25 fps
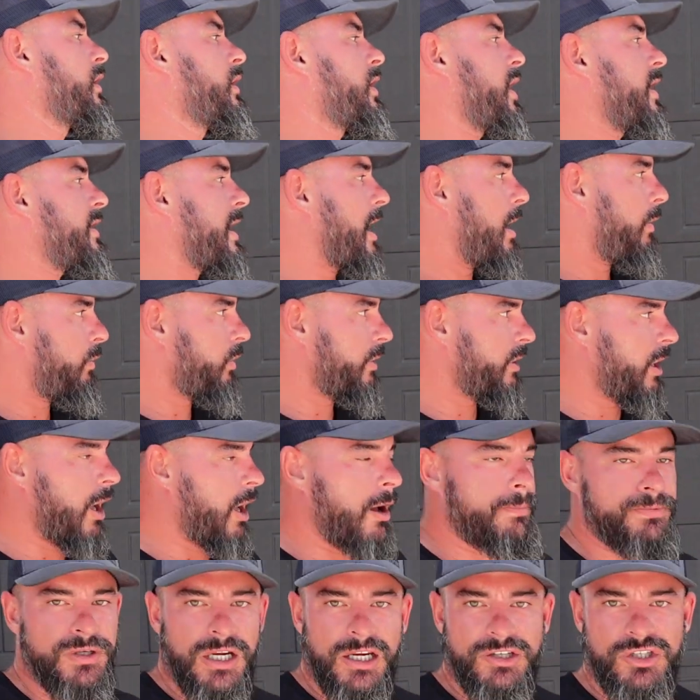And now we're
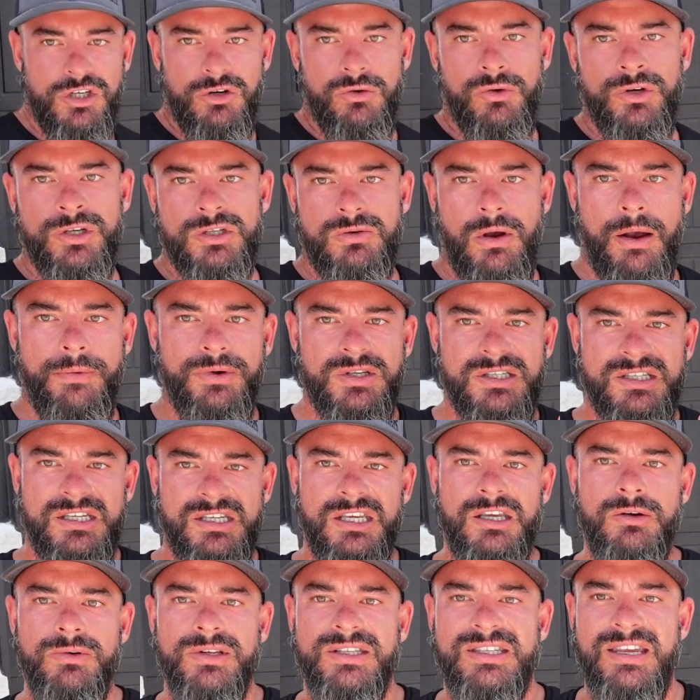gonna update you. So I will
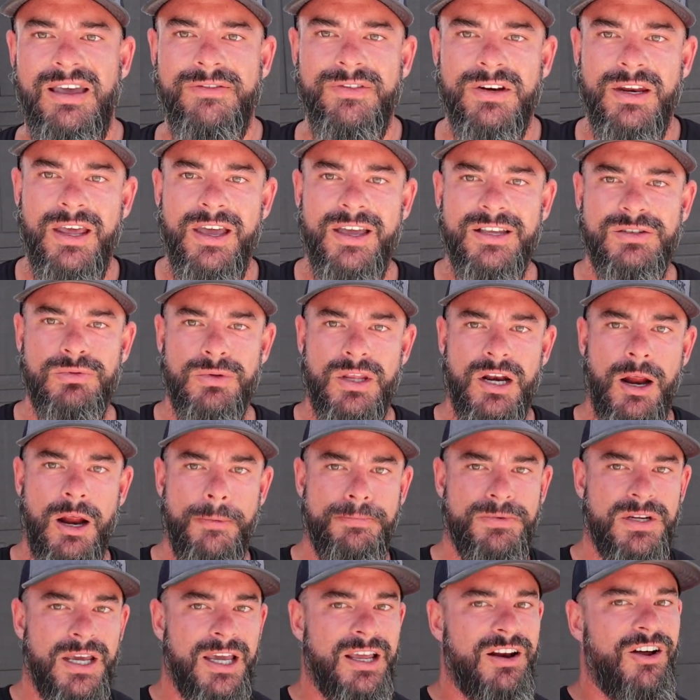see you in 7 days with an
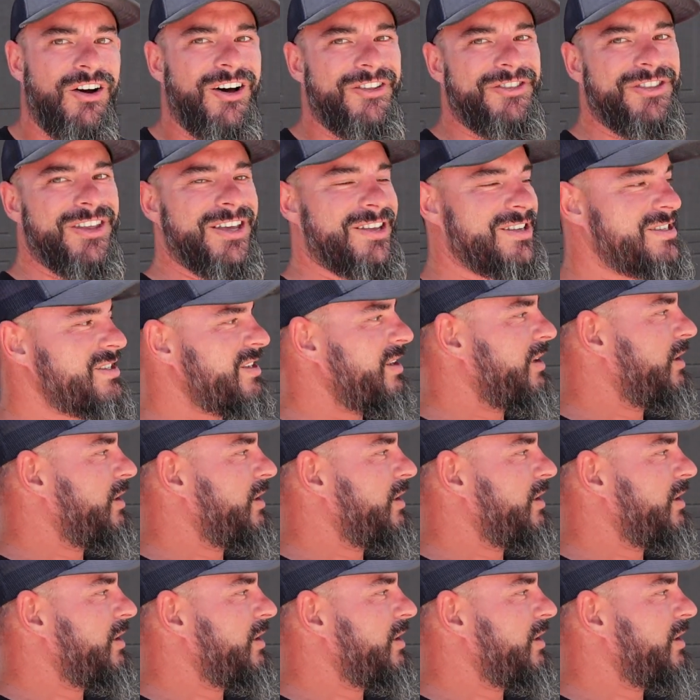update on this